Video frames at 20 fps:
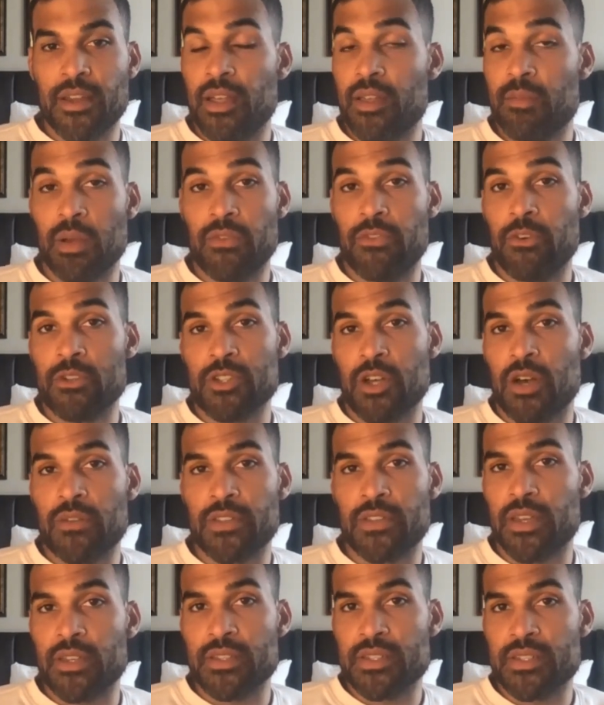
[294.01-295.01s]
That's my first
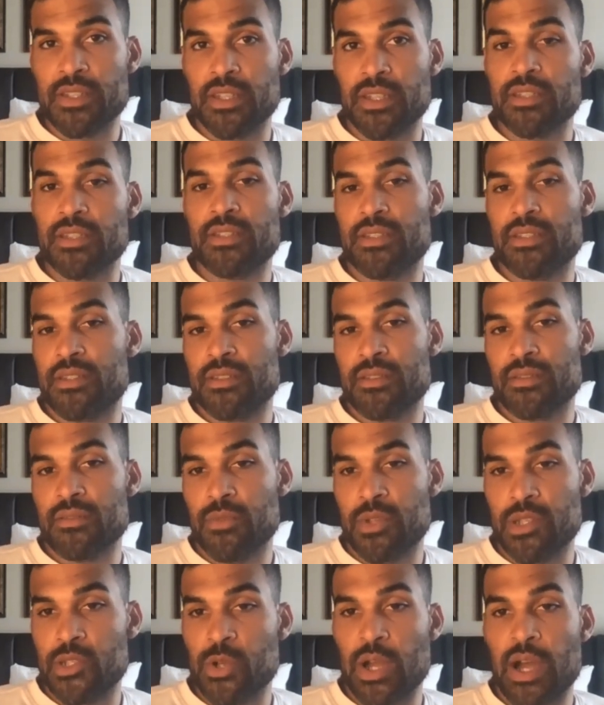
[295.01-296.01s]
off day since
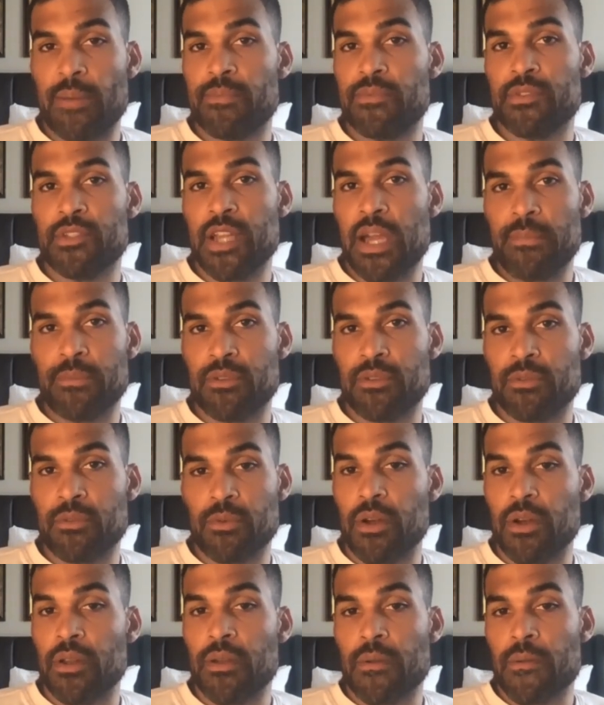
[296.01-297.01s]
we dropped chapter
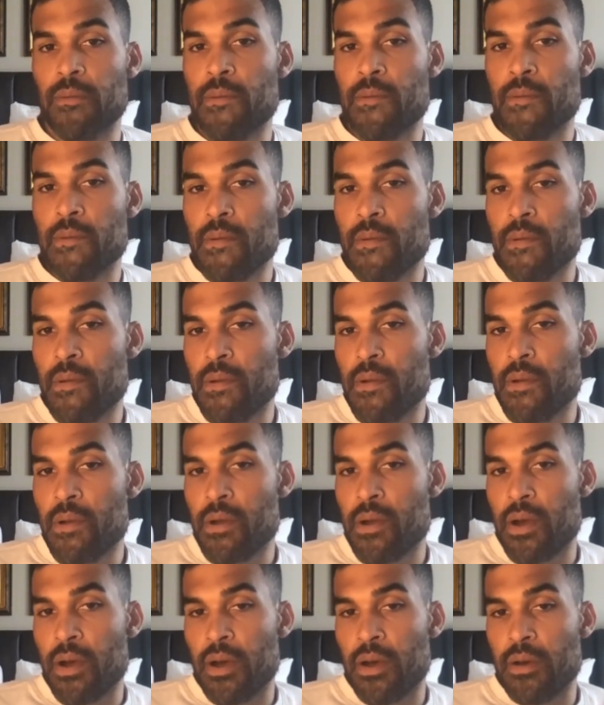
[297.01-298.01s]
one.
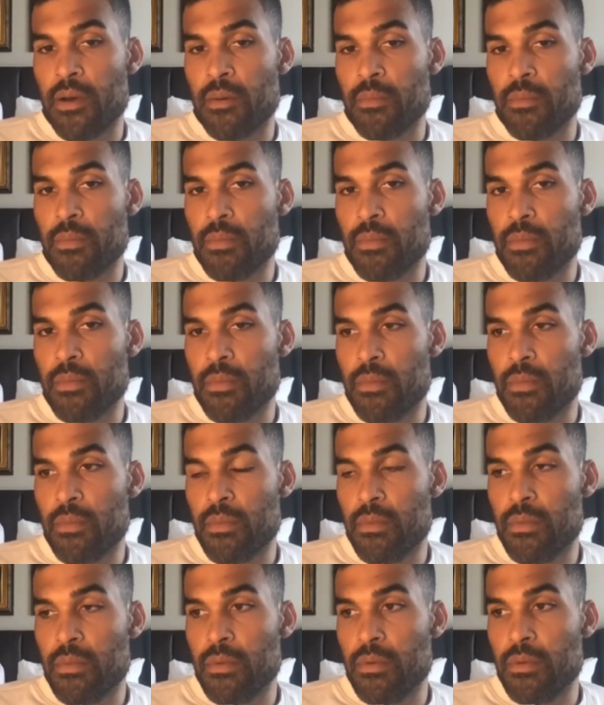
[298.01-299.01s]
Um,
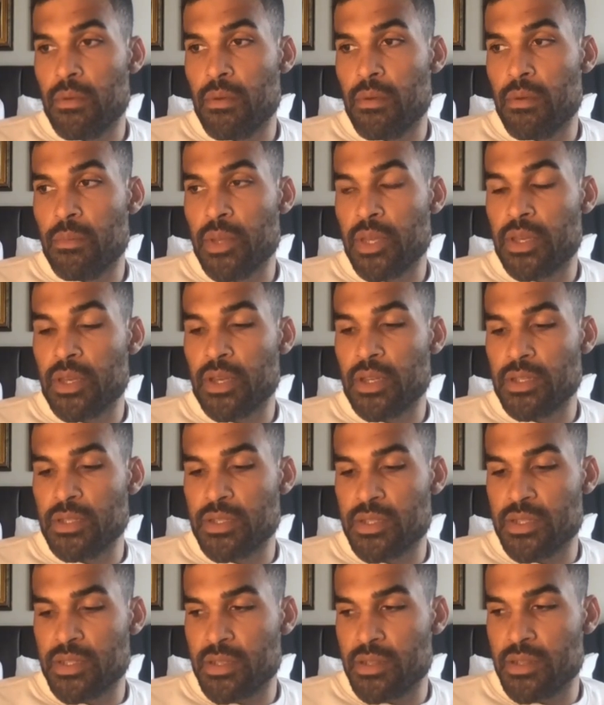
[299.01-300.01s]

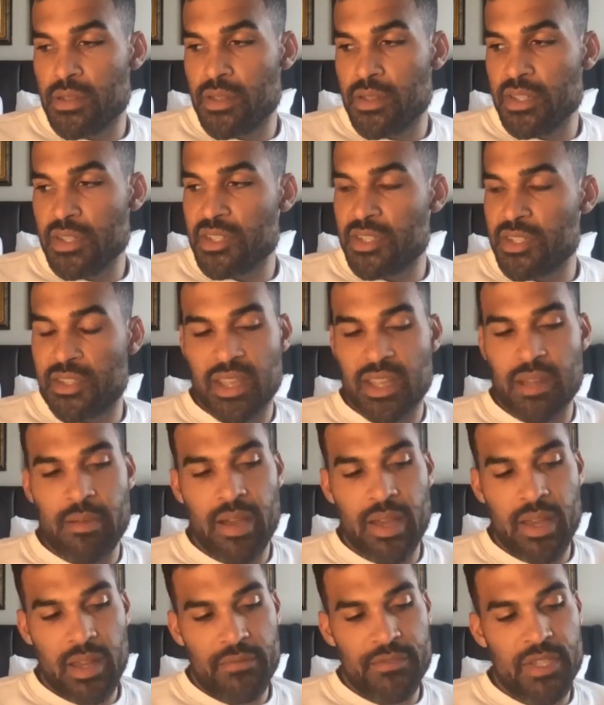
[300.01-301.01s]
because this is the thing
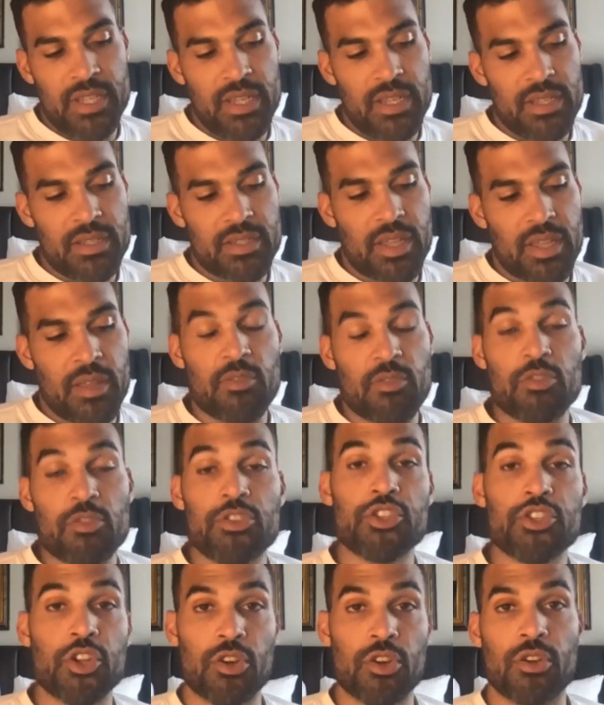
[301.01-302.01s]
about NFTs.
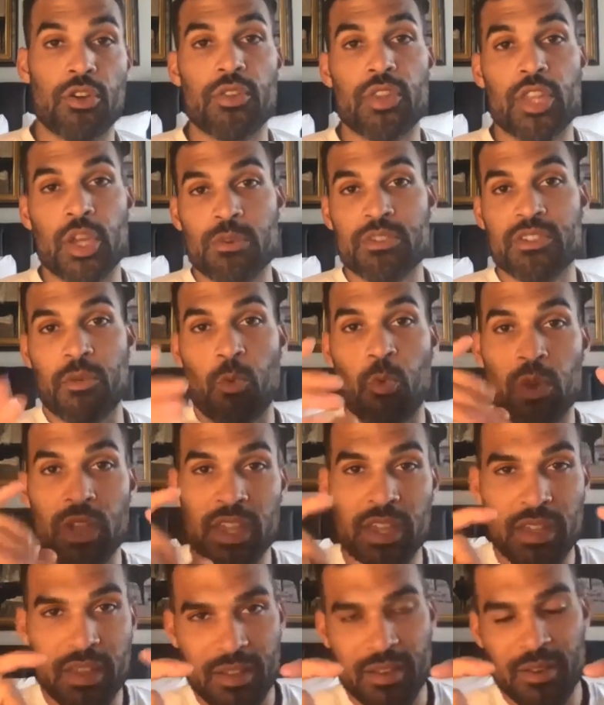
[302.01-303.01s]
Sure, there was a
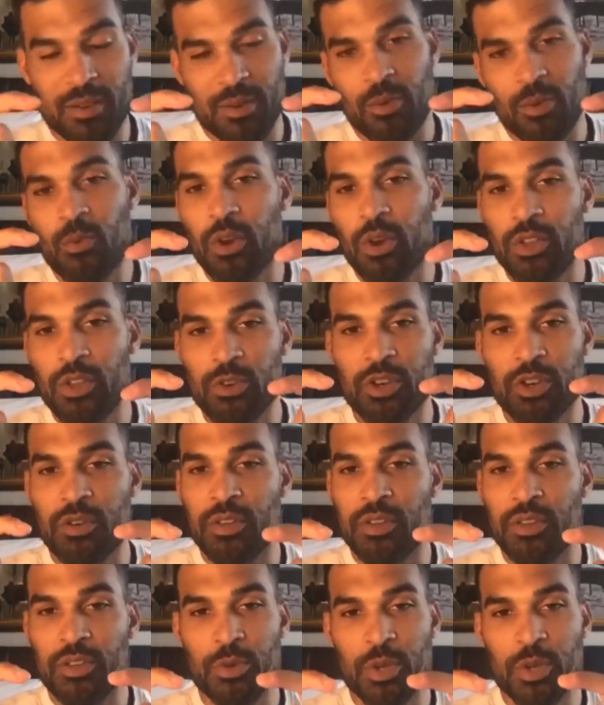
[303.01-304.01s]
week where you
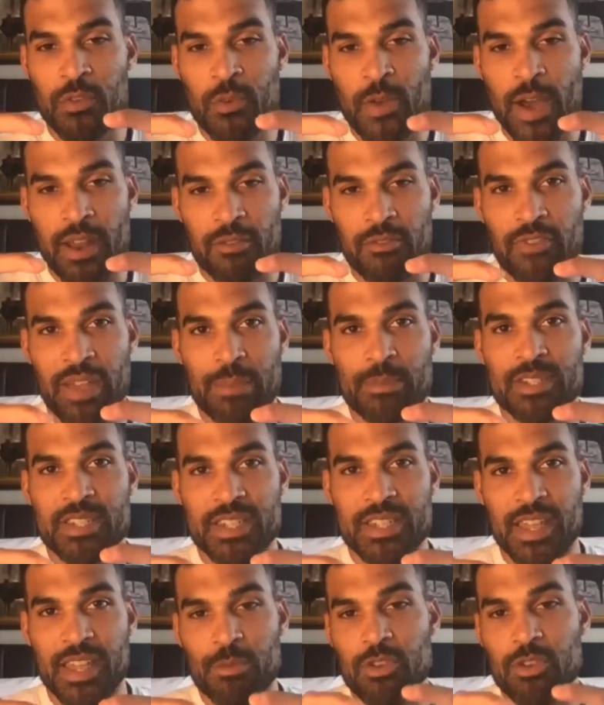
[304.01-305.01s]
could, if you had a famous
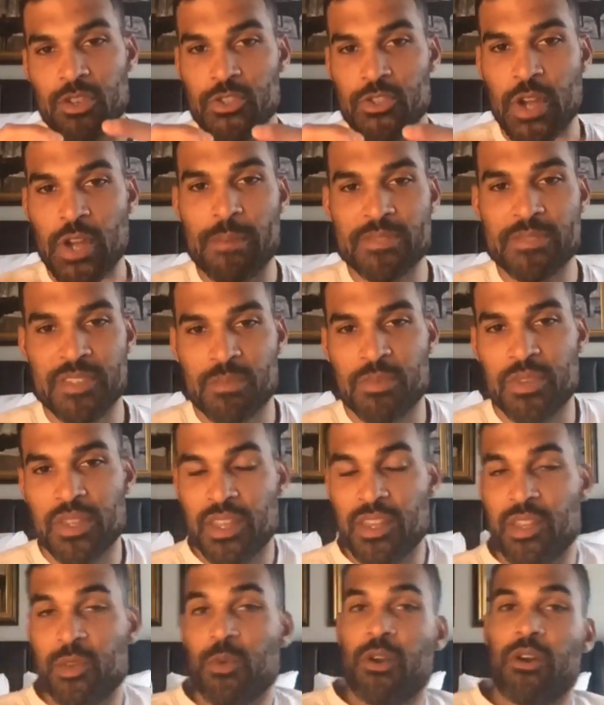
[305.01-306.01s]
name, you could drop something
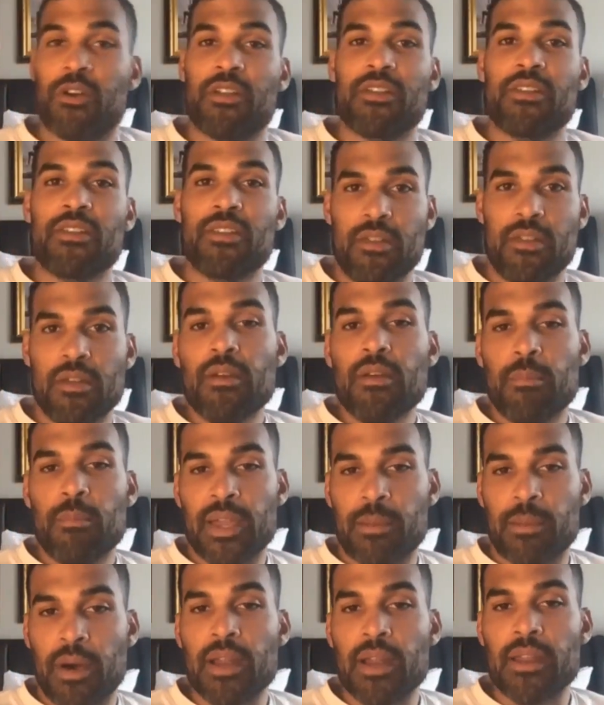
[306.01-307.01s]
and you were gonna
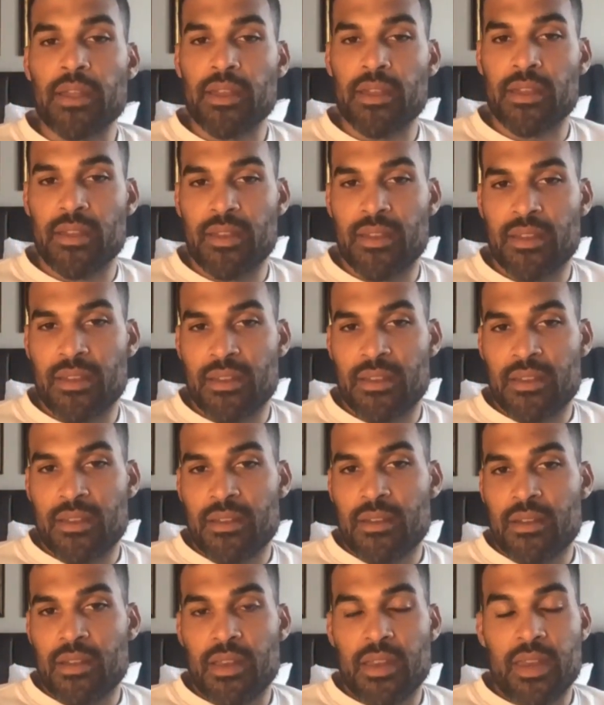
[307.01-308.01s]
make money.
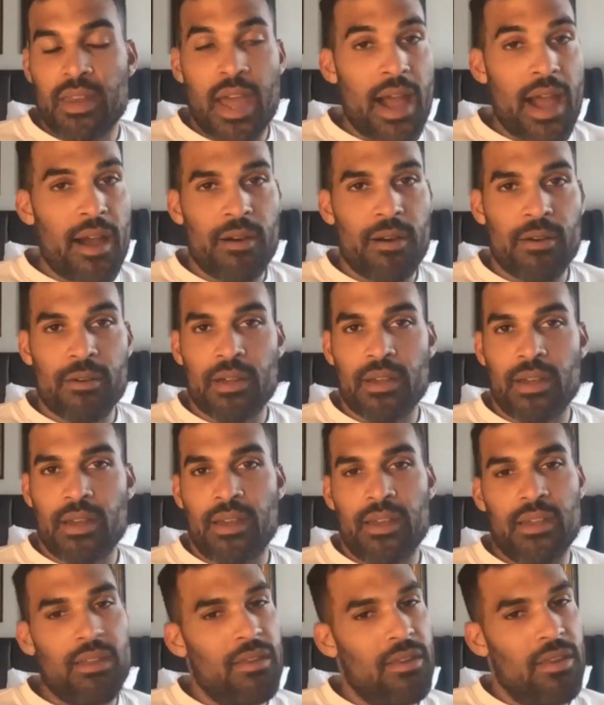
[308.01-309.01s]
Now,
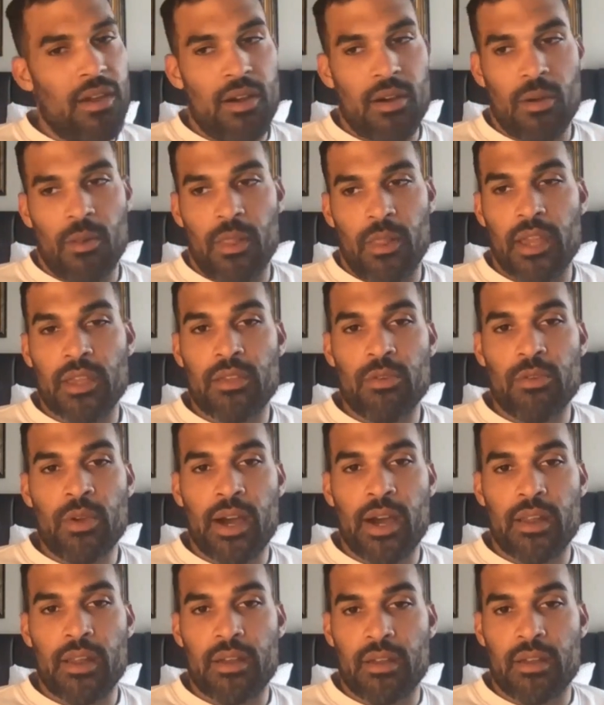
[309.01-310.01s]
no, like you
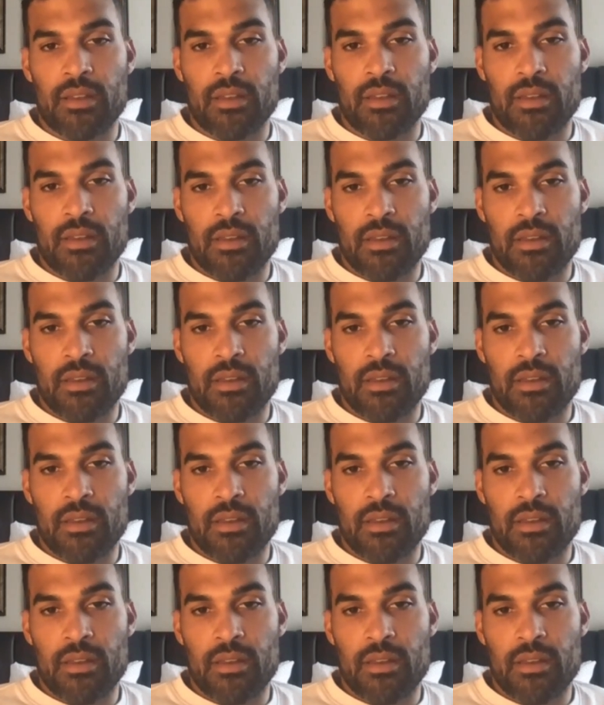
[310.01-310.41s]
gotta.